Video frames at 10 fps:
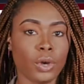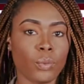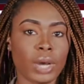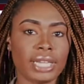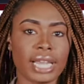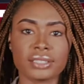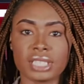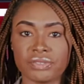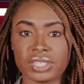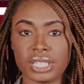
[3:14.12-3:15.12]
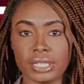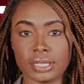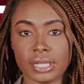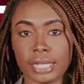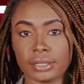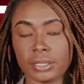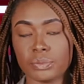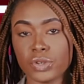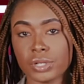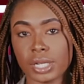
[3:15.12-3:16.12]
While activities at the
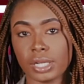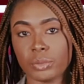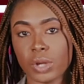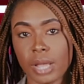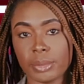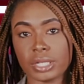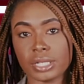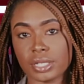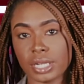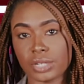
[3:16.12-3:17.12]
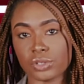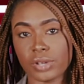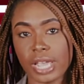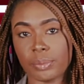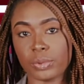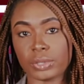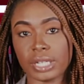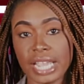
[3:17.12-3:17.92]
Muritala Mohammed International Airport,